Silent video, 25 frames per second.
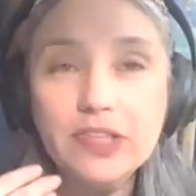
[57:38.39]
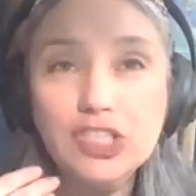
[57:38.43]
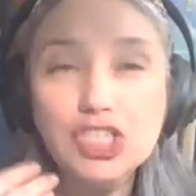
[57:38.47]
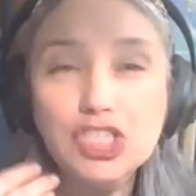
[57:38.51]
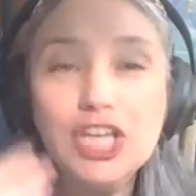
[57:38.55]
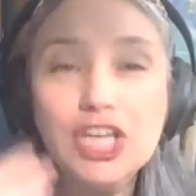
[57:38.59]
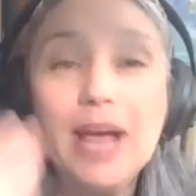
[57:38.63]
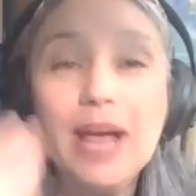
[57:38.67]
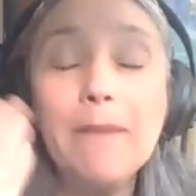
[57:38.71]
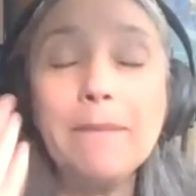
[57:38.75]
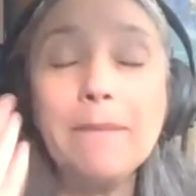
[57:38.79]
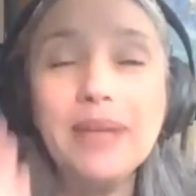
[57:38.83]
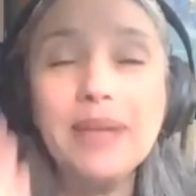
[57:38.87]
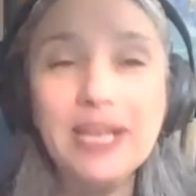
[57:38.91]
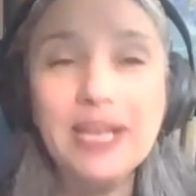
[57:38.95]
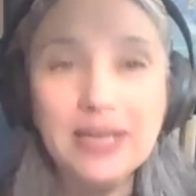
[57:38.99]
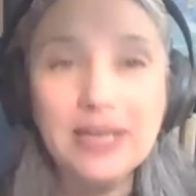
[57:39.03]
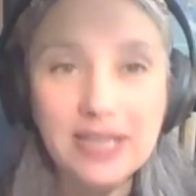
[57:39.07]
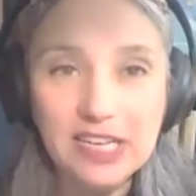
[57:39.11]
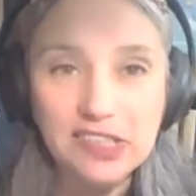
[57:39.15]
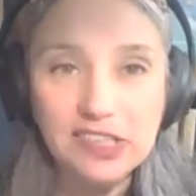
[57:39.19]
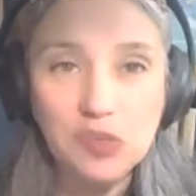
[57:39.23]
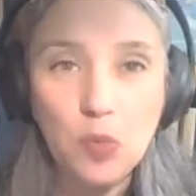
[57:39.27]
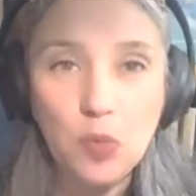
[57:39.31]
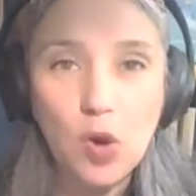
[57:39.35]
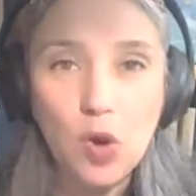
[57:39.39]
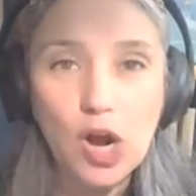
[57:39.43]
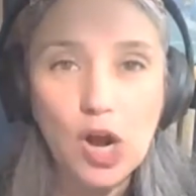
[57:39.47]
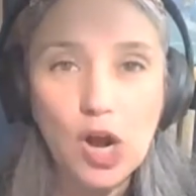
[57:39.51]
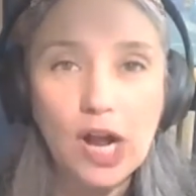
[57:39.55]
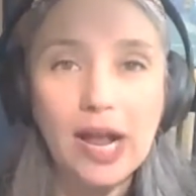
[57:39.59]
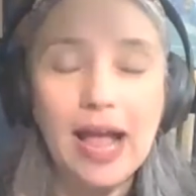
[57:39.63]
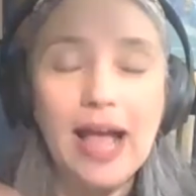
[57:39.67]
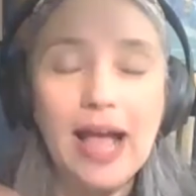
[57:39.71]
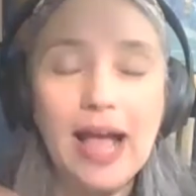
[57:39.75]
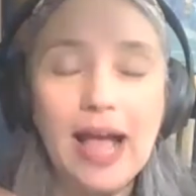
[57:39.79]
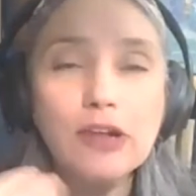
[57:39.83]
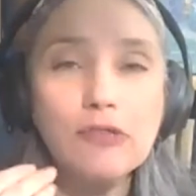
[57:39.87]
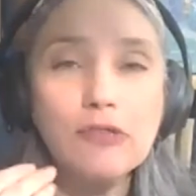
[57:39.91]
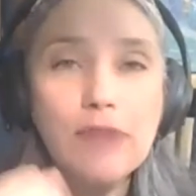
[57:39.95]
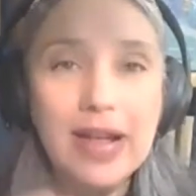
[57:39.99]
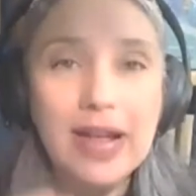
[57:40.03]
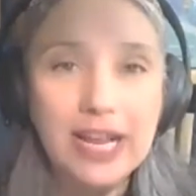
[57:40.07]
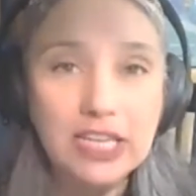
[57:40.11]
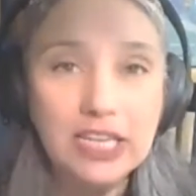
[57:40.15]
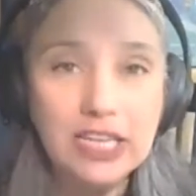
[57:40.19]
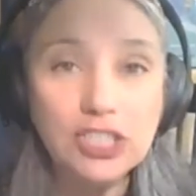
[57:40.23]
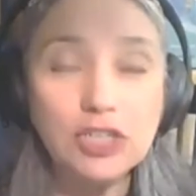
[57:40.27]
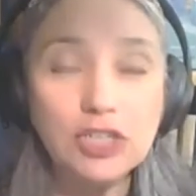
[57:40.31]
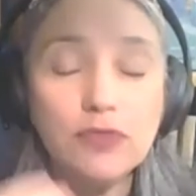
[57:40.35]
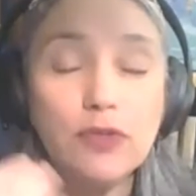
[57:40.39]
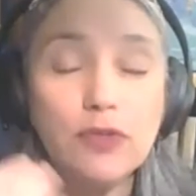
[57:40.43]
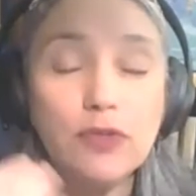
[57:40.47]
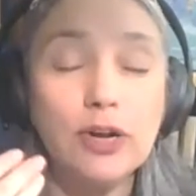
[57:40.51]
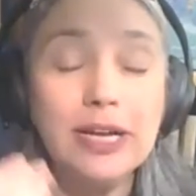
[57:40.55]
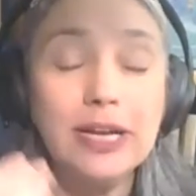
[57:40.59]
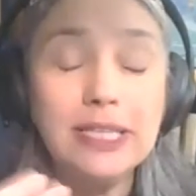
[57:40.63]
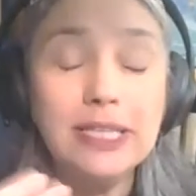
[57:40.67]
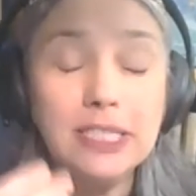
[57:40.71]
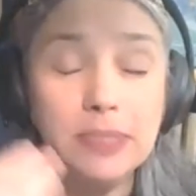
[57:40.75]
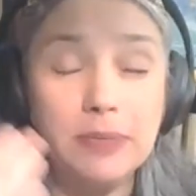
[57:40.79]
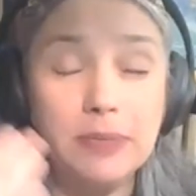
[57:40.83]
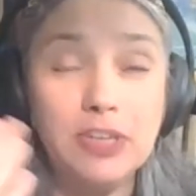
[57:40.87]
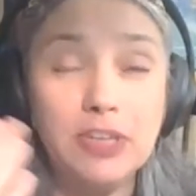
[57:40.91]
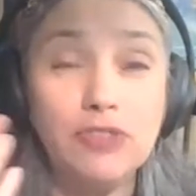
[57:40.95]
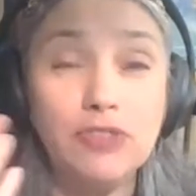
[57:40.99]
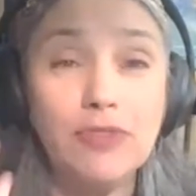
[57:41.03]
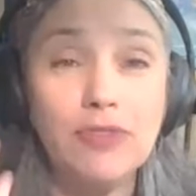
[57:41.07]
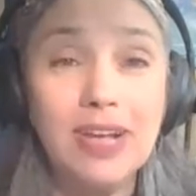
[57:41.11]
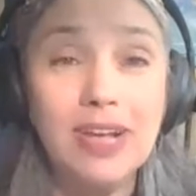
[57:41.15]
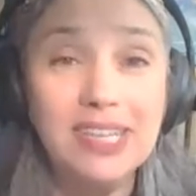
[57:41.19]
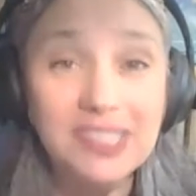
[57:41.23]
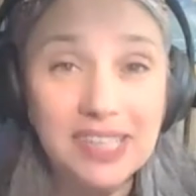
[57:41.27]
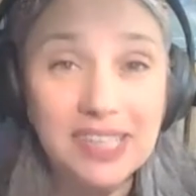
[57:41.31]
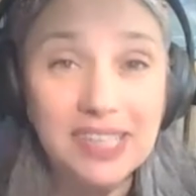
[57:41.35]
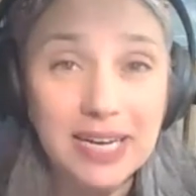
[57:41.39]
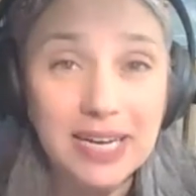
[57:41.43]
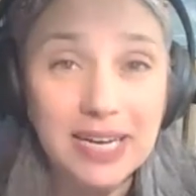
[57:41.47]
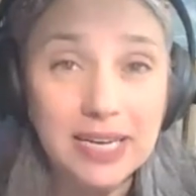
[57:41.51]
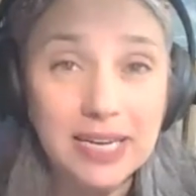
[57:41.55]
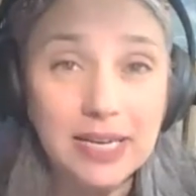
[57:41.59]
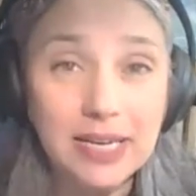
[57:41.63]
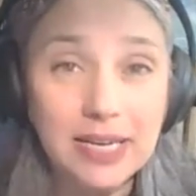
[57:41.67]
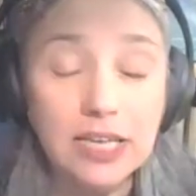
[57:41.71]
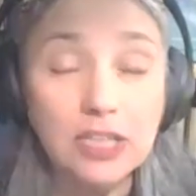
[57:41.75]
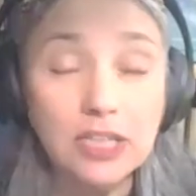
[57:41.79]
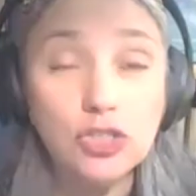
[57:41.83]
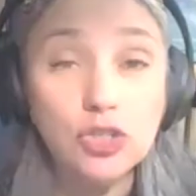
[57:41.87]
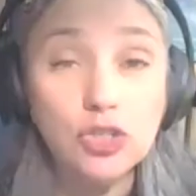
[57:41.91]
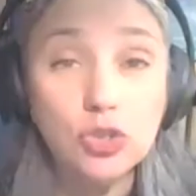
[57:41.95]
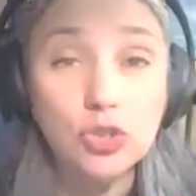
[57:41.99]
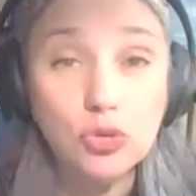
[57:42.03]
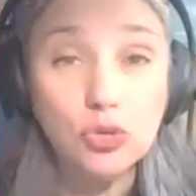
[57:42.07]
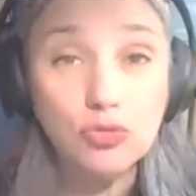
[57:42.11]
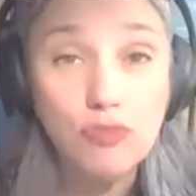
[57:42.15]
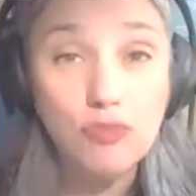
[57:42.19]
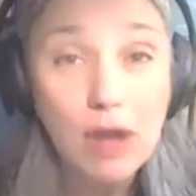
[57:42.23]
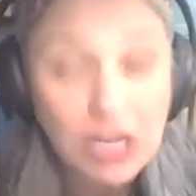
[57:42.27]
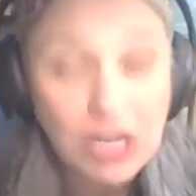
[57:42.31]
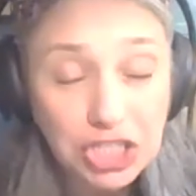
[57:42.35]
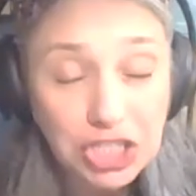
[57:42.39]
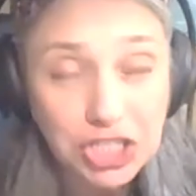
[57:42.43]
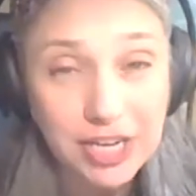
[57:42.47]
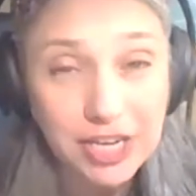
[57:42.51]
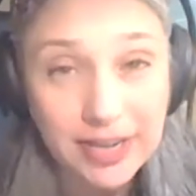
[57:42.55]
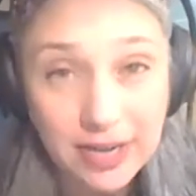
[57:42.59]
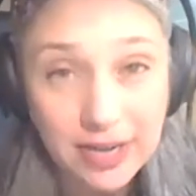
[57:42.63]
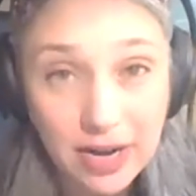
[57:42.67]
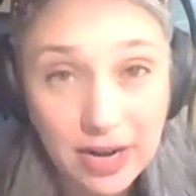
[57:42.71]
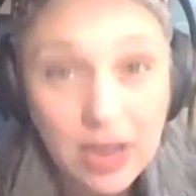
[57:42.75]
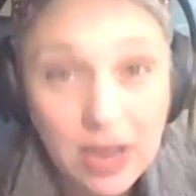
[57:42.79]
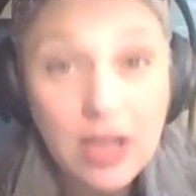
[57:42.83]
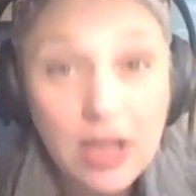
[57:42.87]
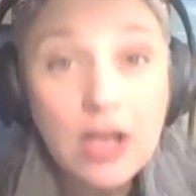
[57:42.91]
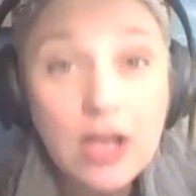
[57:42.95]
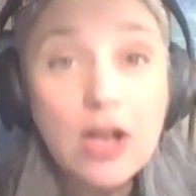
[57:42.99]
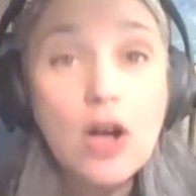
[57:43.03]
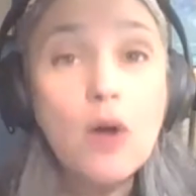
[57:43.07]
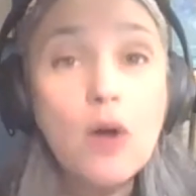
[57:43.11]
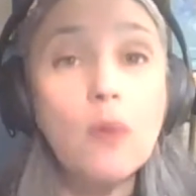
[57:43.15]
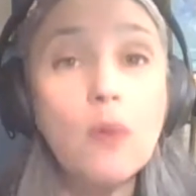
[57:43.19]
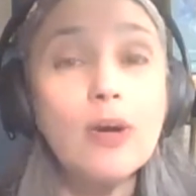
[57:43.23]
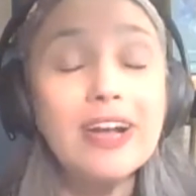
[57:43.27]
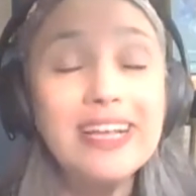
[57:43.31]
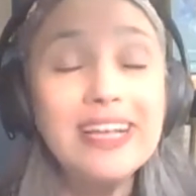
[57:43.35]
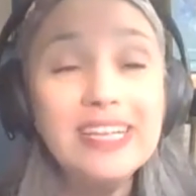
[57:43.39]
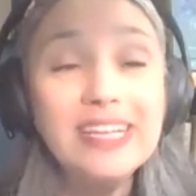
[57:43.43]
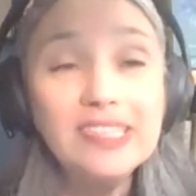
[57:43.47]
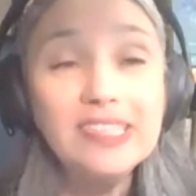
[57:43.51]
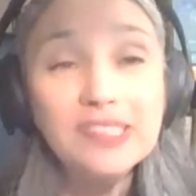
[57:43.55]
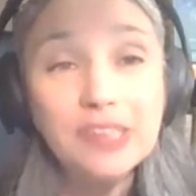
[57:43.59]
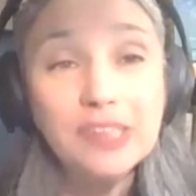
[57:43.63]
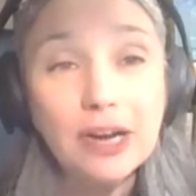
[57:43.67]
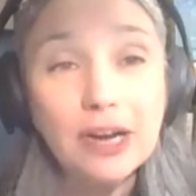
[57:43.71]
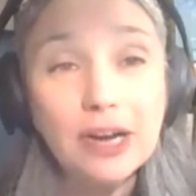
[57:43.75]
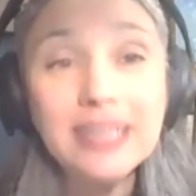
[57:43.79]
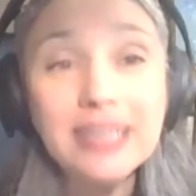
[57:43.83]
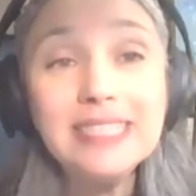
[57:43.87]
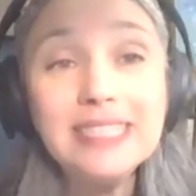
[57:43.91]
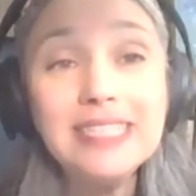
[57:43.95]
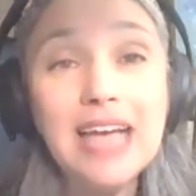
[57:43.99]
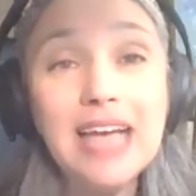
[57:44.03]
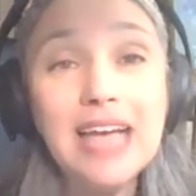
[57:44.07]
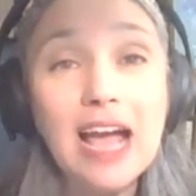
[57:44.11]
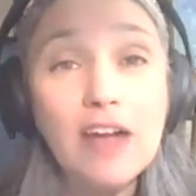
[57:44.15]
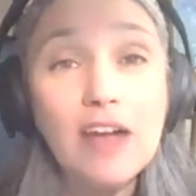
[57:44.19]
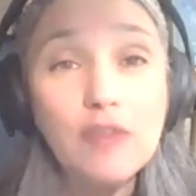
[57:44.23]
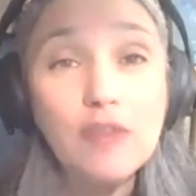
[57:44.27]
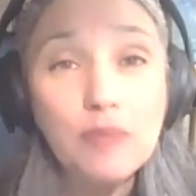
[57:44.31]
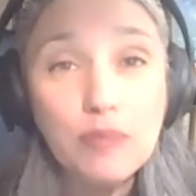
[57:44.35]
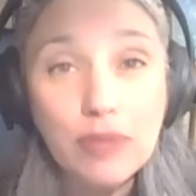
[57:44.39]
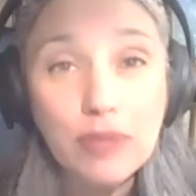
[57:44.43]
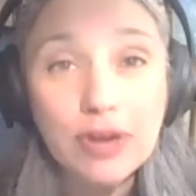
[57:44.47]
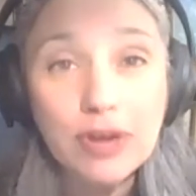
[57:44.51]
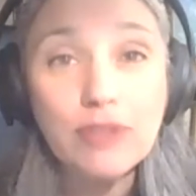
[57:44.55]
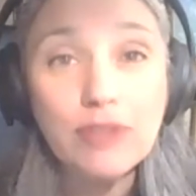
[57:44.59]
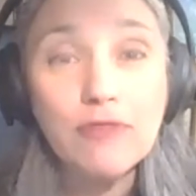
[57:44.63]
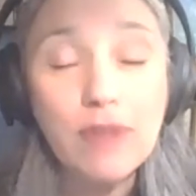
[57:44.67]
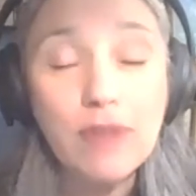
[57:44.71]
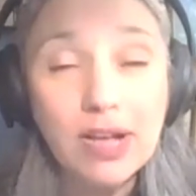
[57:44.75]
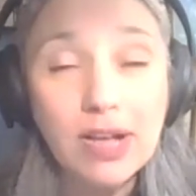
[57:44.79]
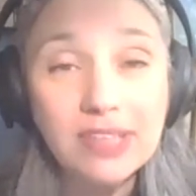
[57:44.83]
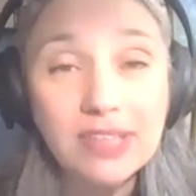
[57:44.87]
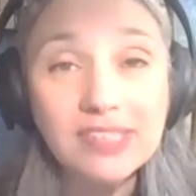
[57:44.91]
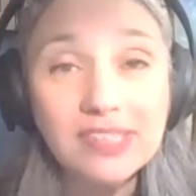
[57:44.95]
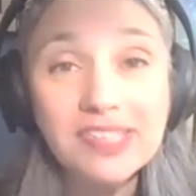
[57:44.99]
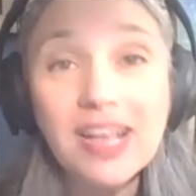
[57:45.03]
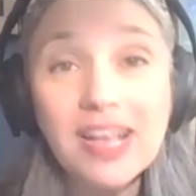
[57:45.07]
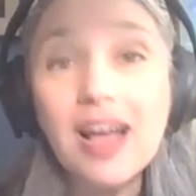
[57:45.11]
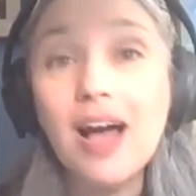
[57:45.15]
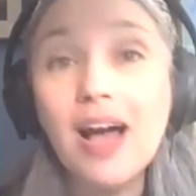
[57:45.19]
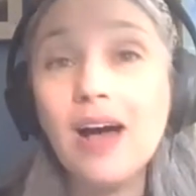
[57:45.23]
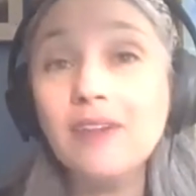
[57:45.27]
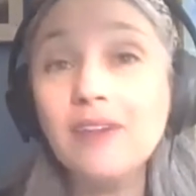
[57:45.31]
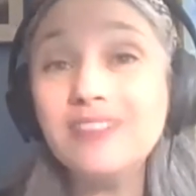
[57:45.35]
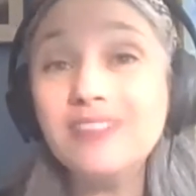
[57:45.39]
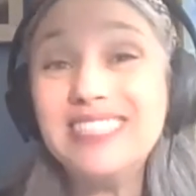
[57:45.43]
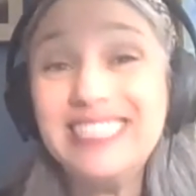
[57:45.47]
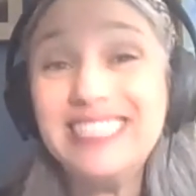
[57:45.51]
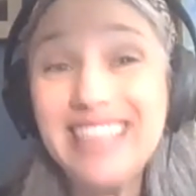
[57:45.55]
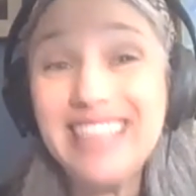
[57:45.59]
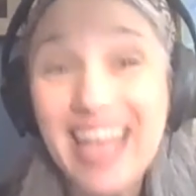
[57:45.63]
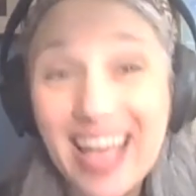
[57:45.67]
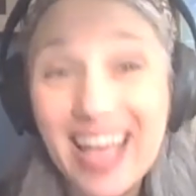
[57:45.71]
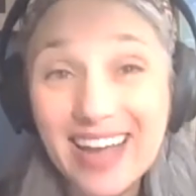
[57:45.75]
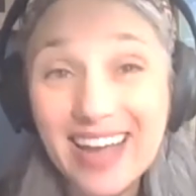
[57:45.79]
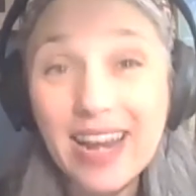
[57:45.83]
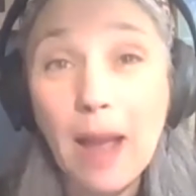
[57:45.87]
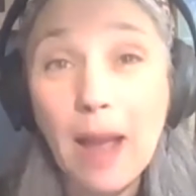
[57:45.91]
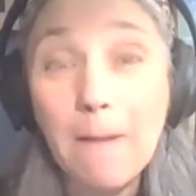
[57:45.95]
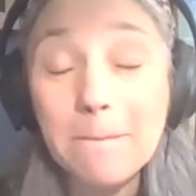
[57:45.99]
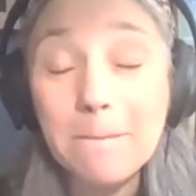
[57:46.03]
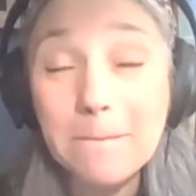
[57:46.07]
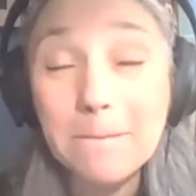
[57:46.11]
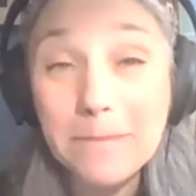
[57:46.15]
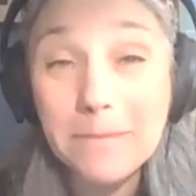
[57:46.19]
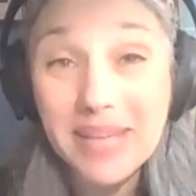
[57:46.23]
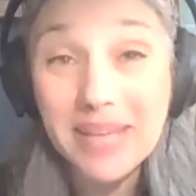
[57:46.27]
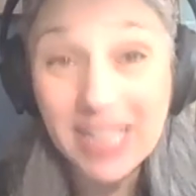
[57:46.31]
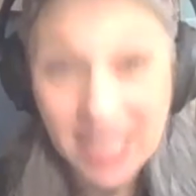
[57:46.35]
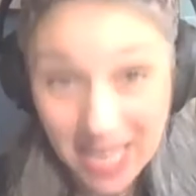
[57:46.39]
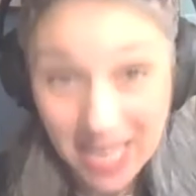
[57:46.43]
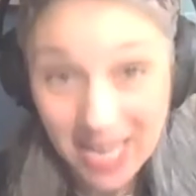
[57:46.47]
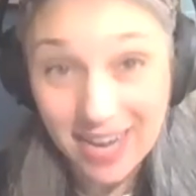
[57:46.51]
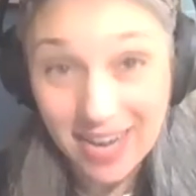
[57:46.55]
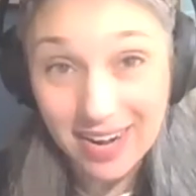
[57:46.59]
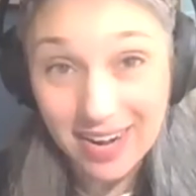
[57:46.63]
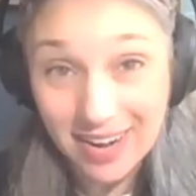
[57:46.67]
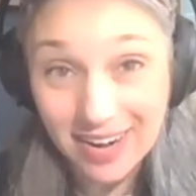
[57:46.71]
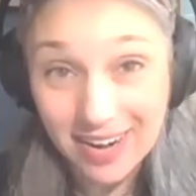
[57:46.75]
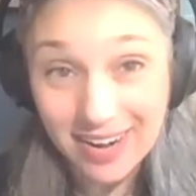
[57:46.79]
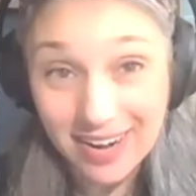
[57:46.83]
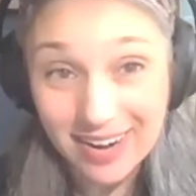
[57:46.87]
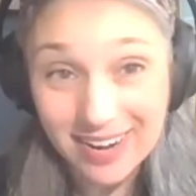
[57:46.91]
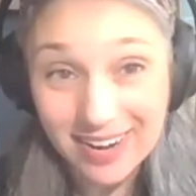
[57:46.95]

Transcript: championed his work and arranged for it to be translated into Russian, where he started to have print runs of 10 million.